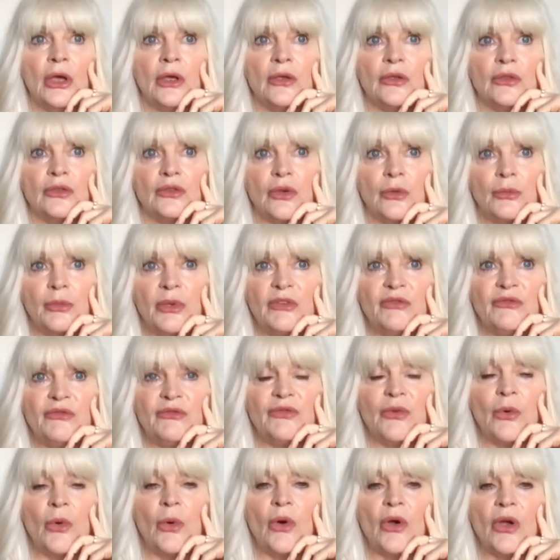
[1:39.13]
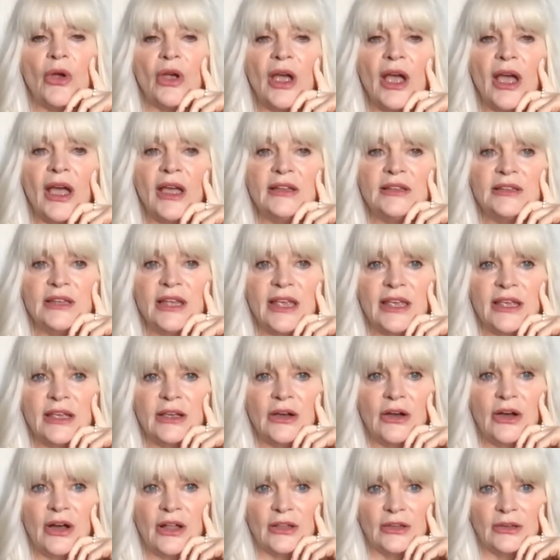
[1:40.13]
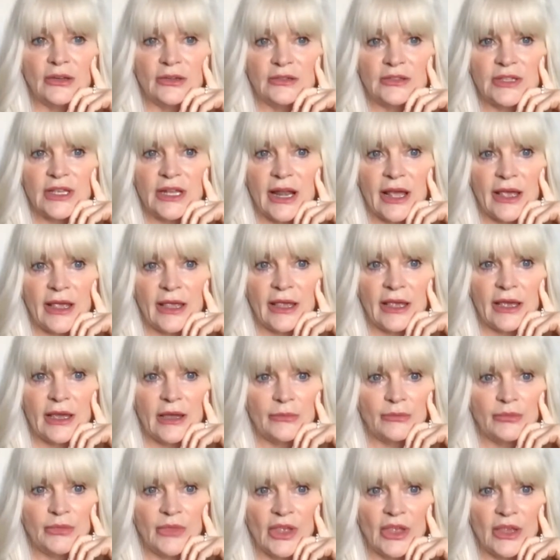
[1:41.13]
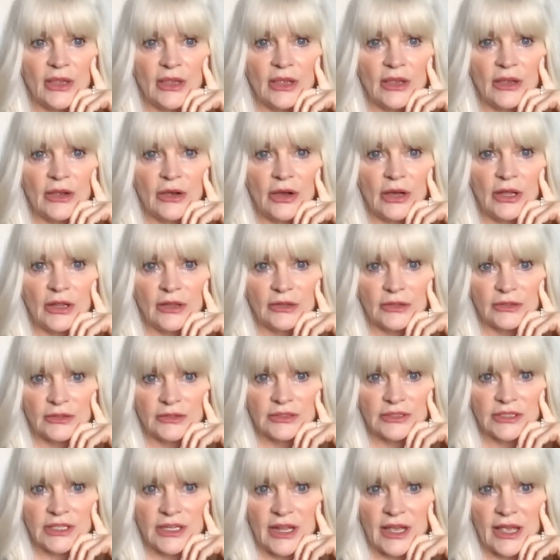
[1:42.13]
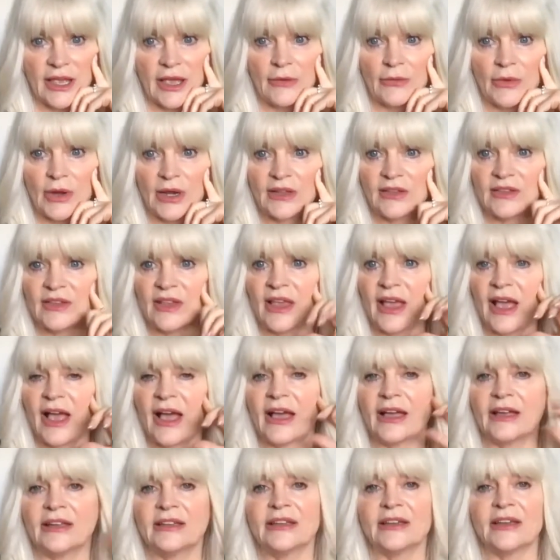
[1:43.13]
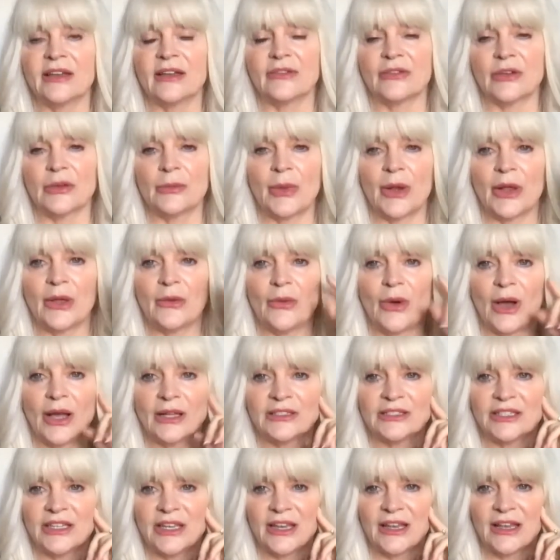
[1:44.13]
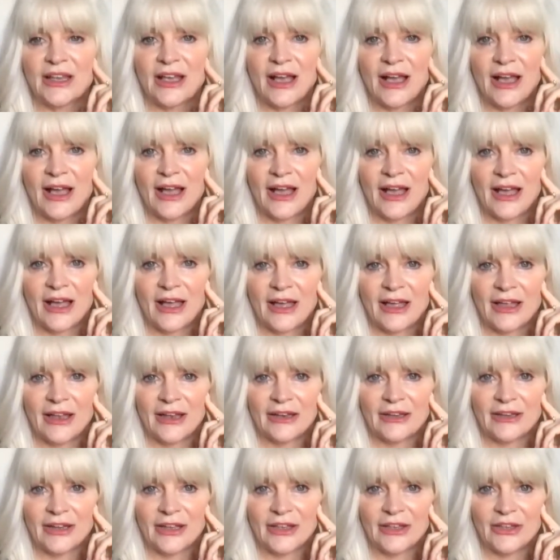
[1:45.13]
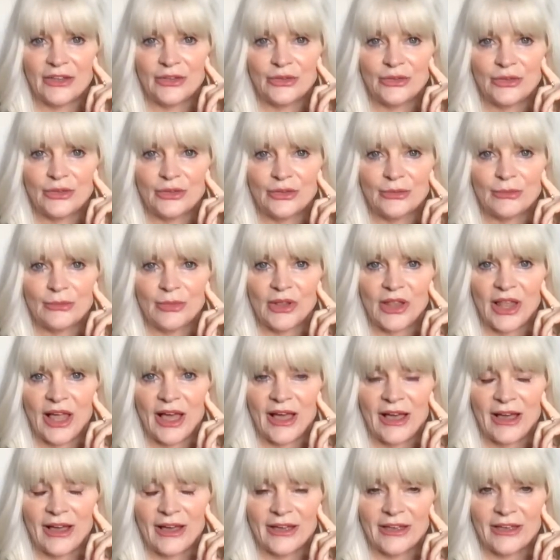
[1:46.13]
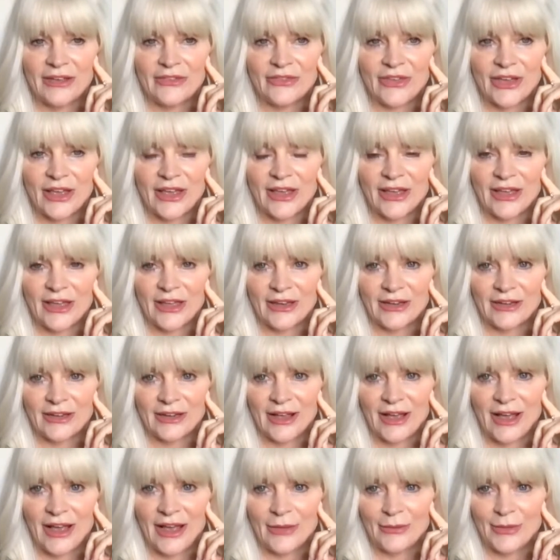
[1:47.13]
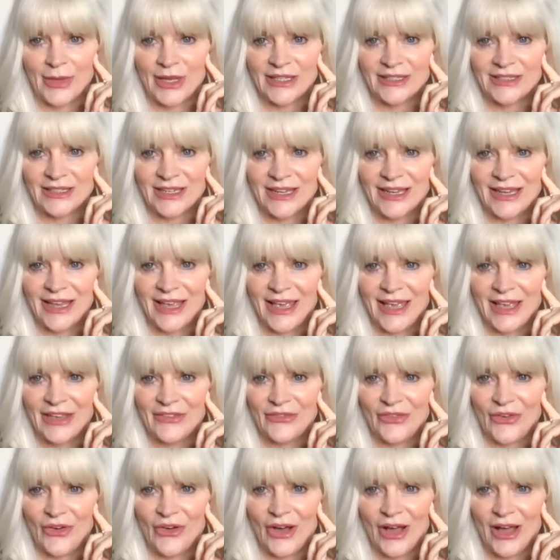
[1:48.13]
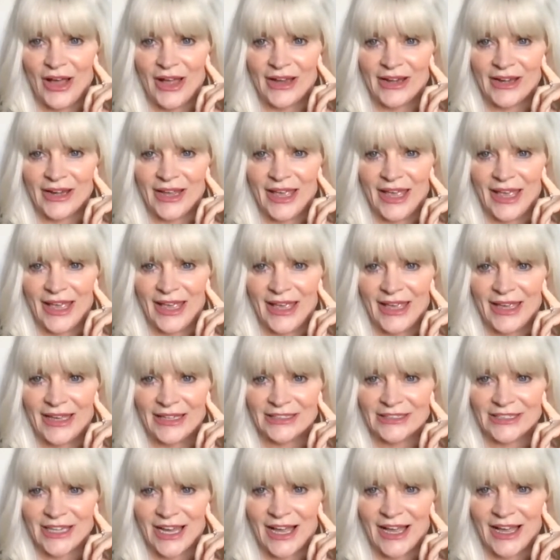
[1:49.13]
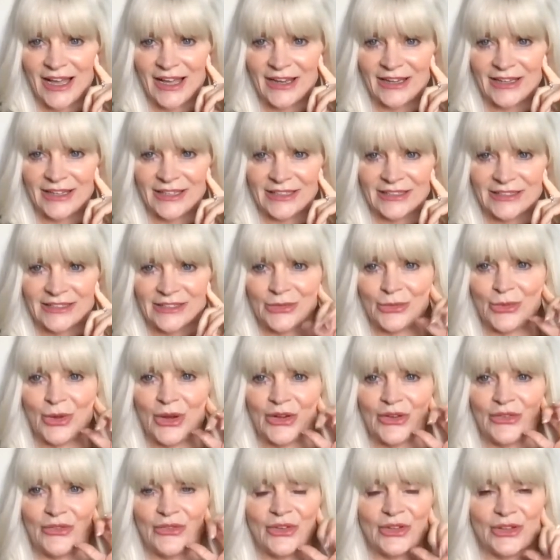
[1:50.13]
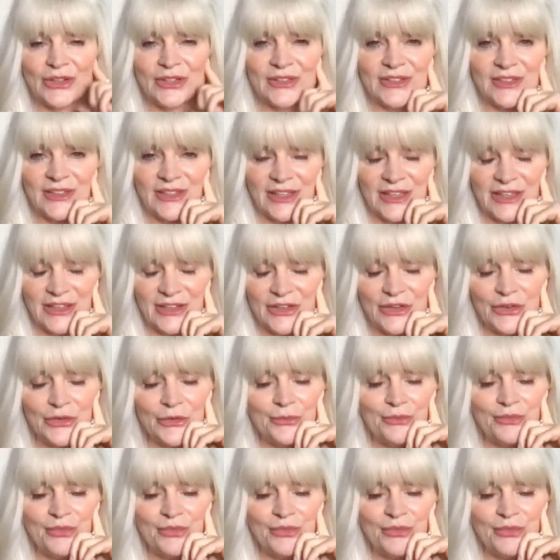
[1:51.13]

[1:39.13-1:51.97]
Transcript: So before I take callers, and I am taking callers today, I want to say hi to everybody watching on YouTube Live and commenting. Hey, Fawn. Hey, John. It's wonderful to see you